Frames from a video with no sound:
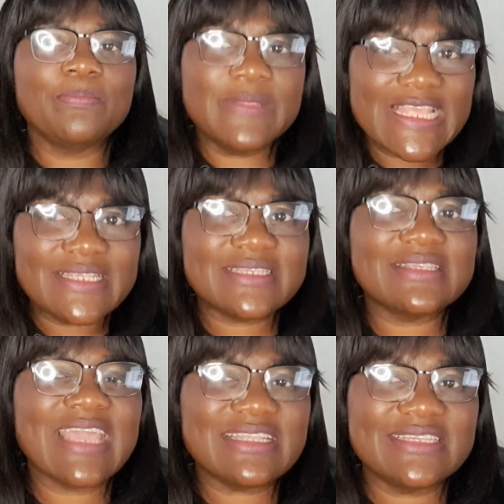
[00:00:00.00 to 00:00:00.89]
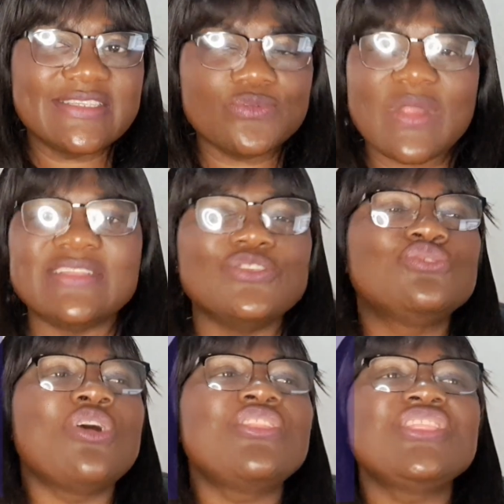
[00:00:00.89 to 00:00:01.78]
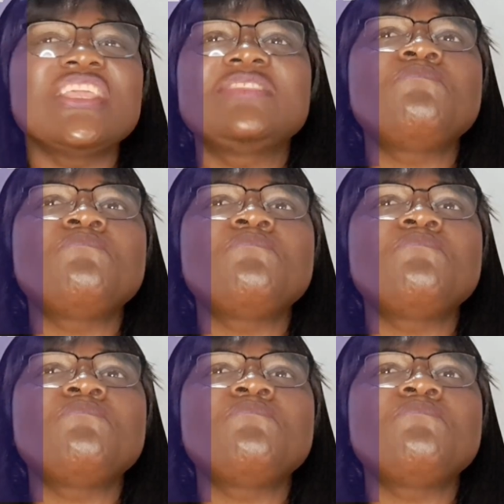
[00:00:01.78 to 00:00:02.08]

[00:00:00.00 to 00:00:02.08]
Please get it right. You don't need